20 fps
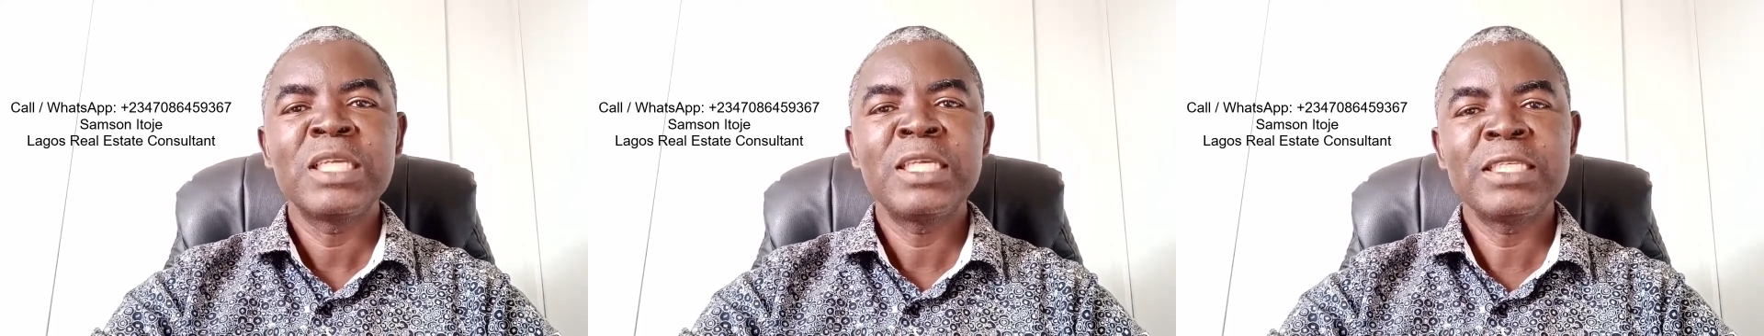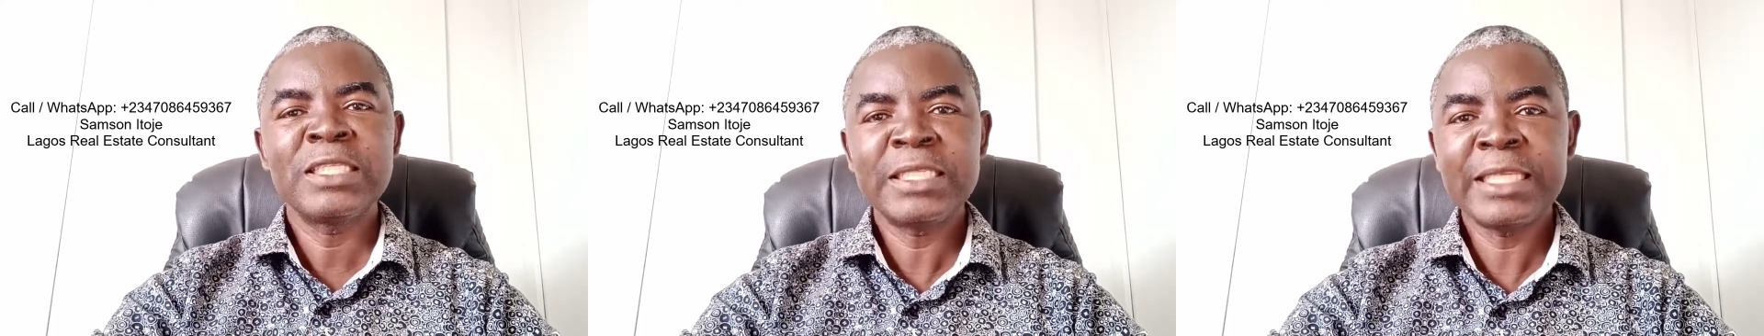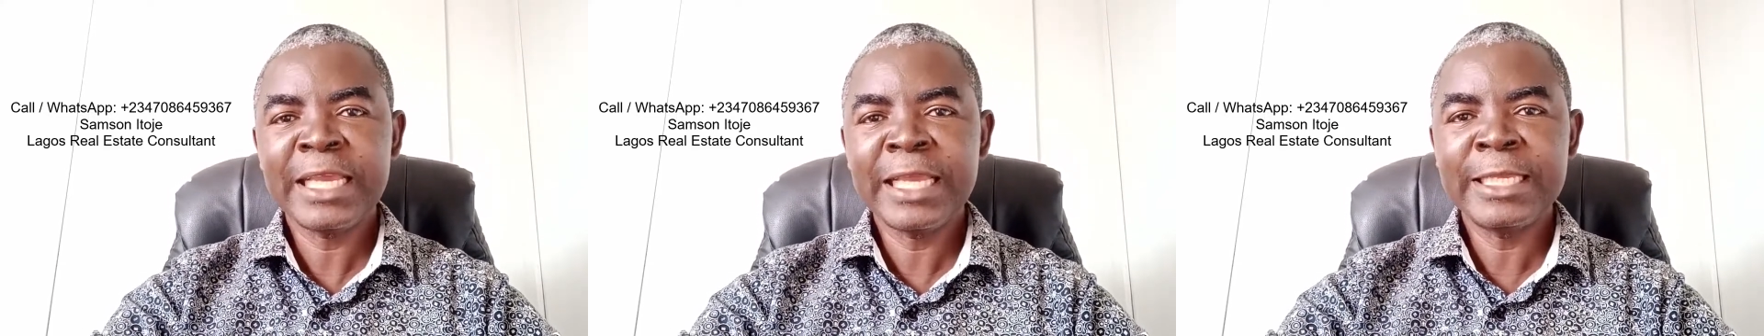
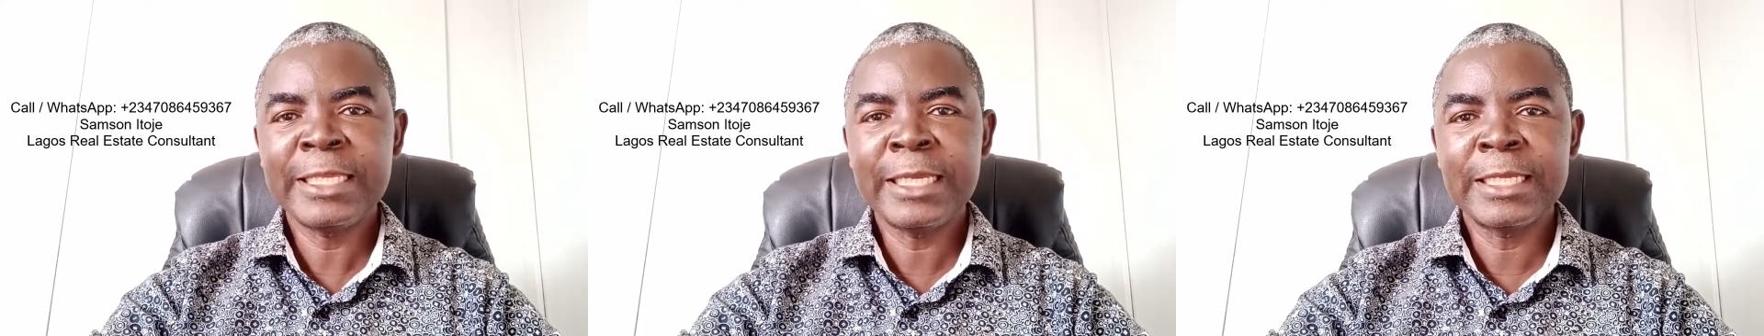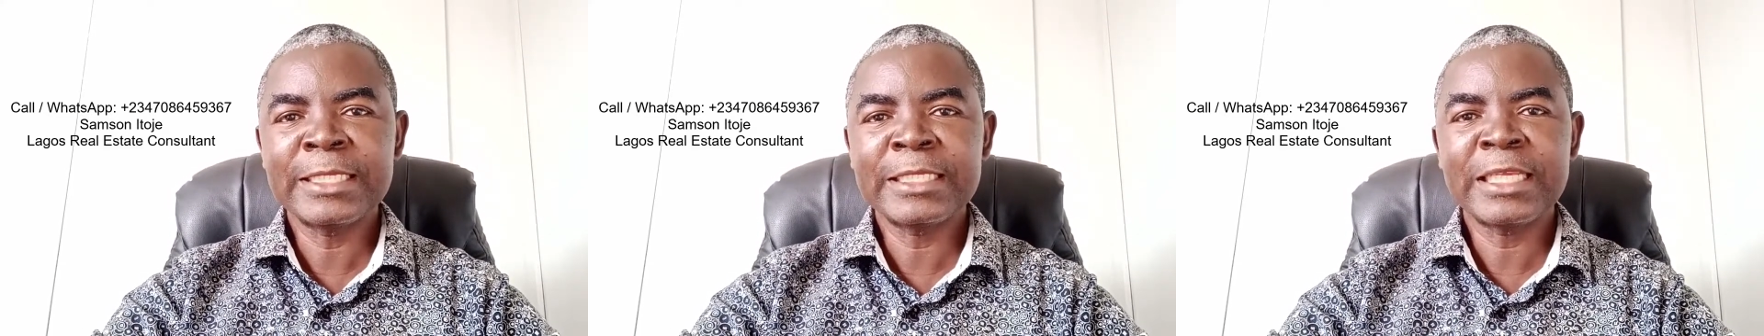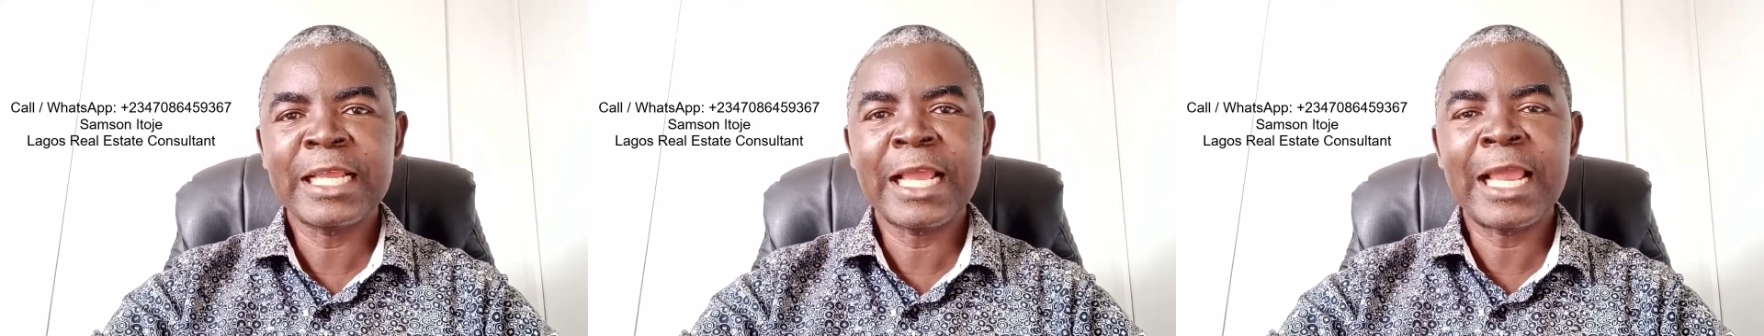In 10
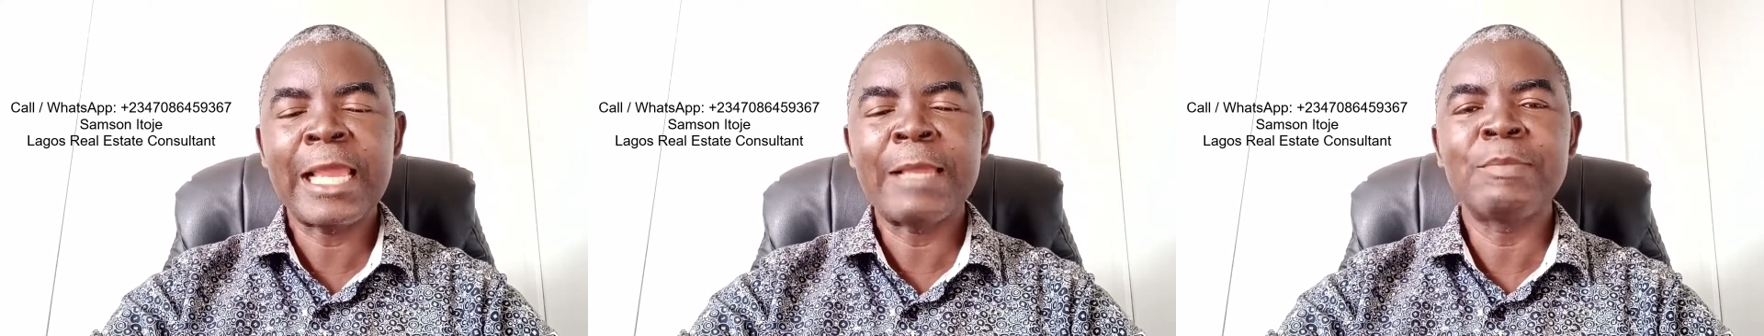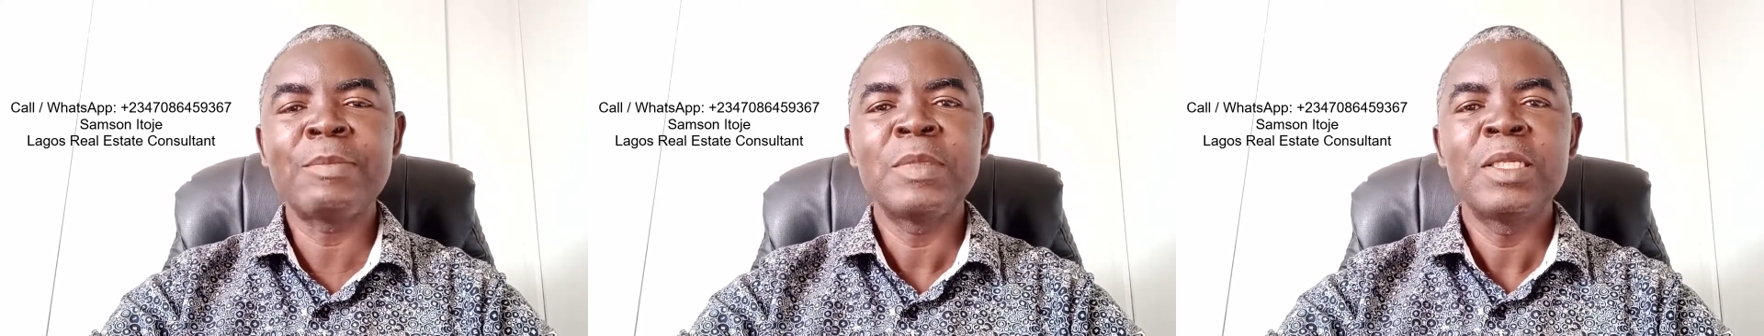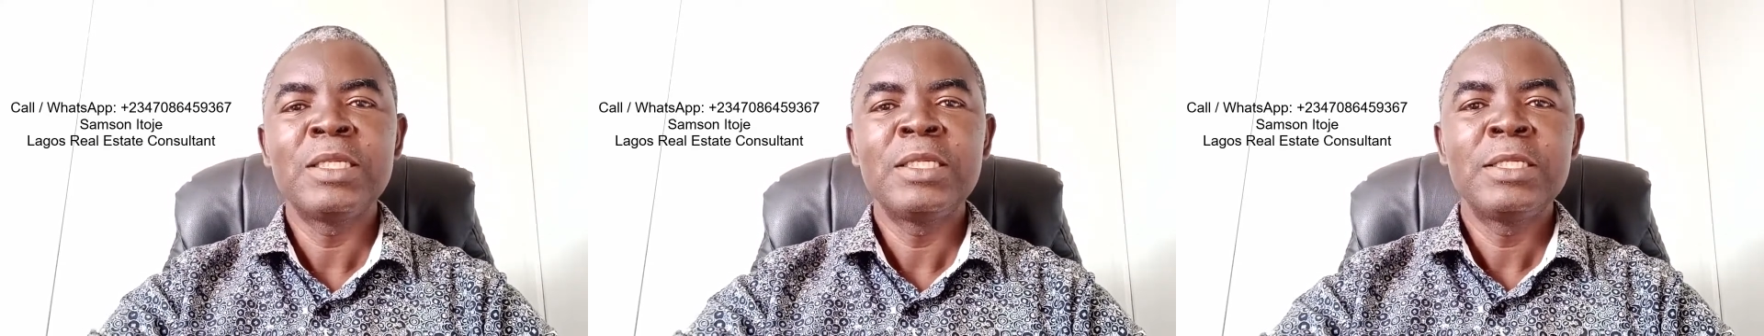years time,
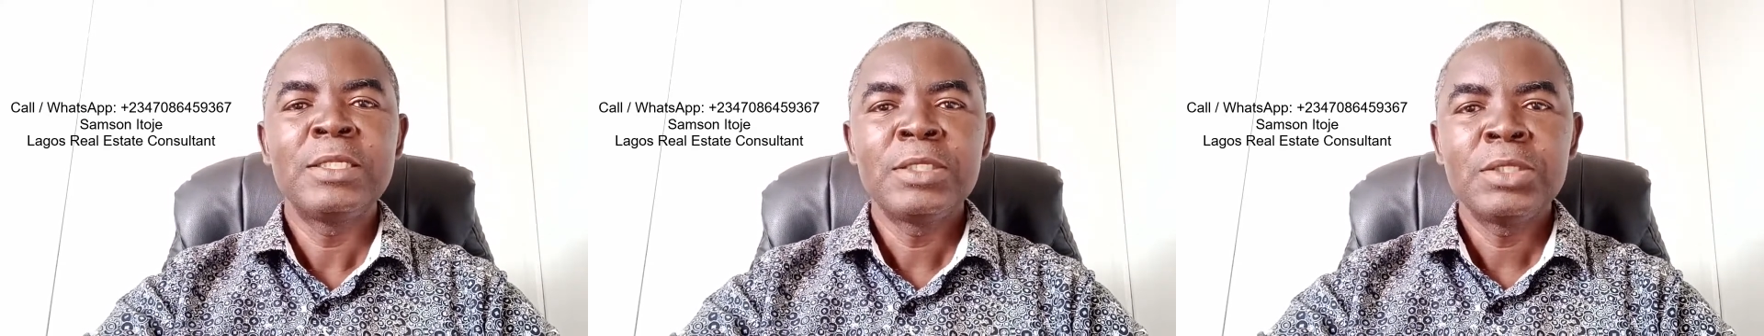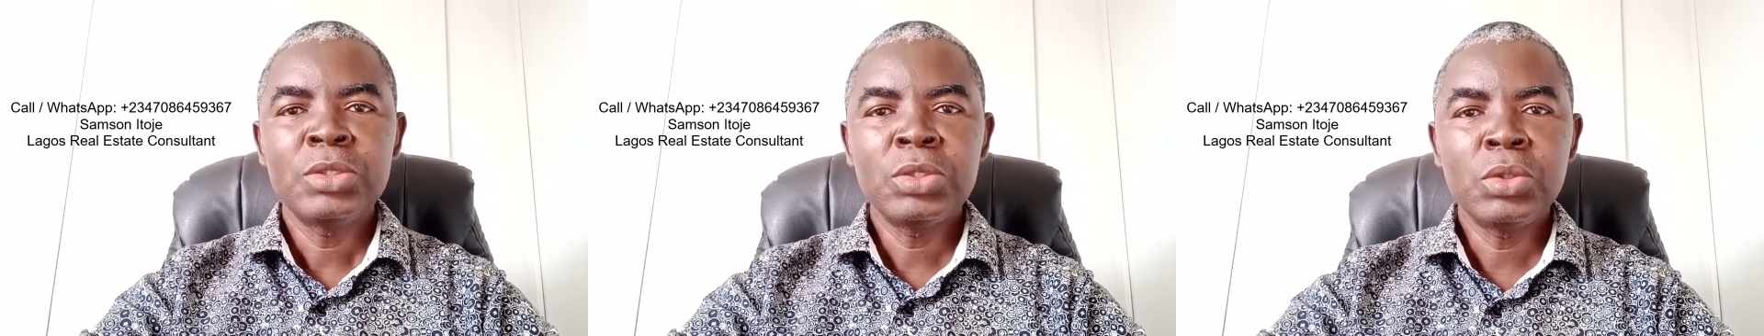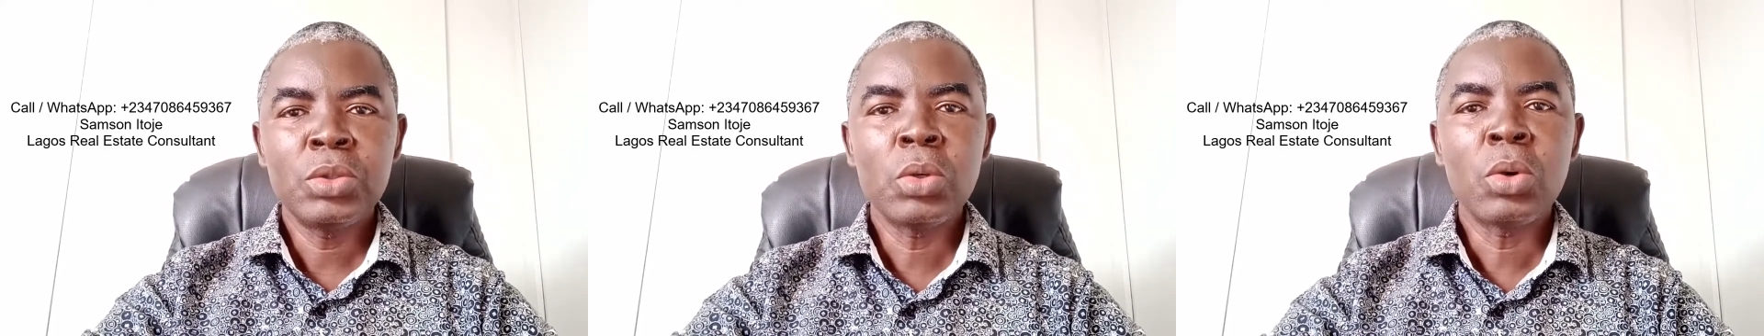
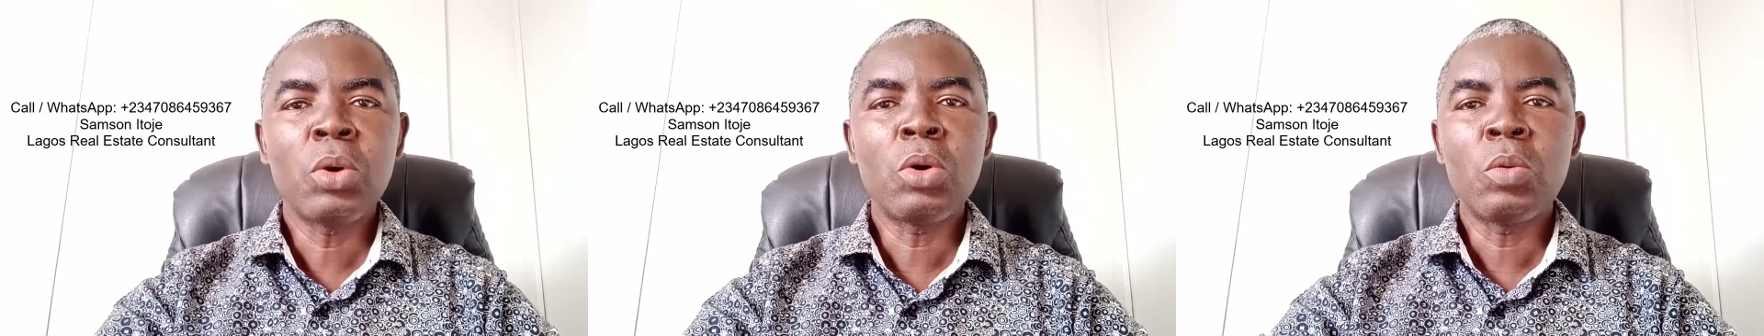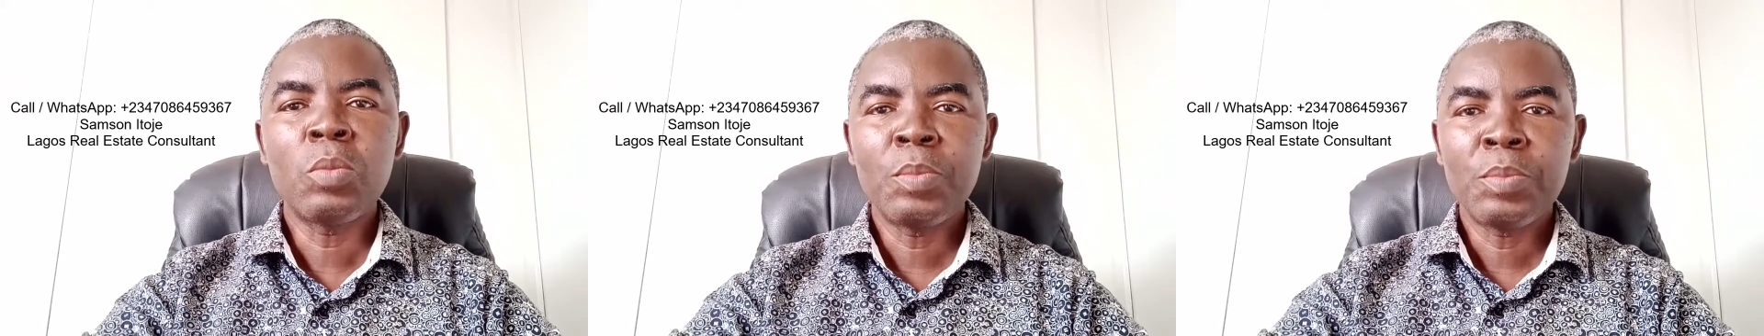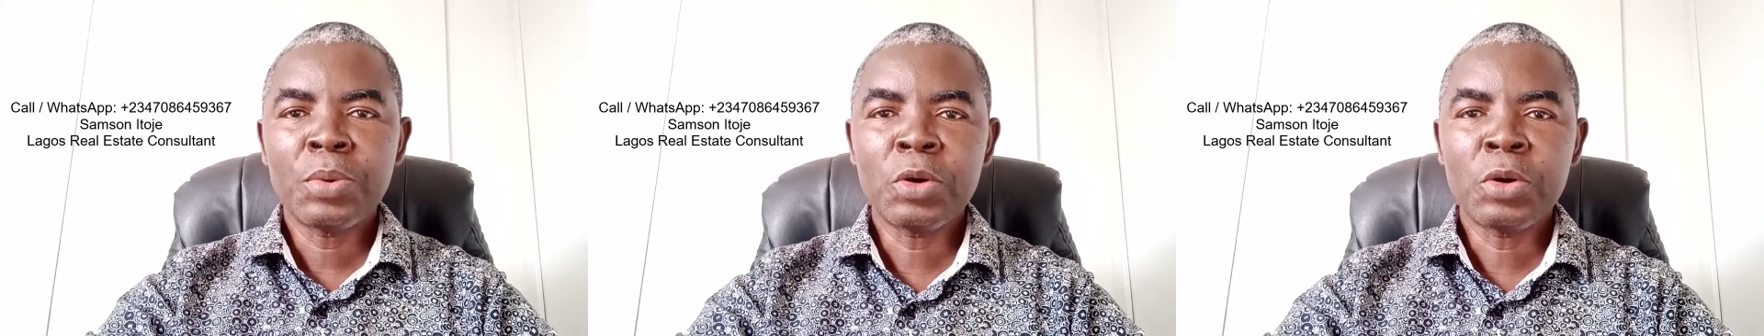your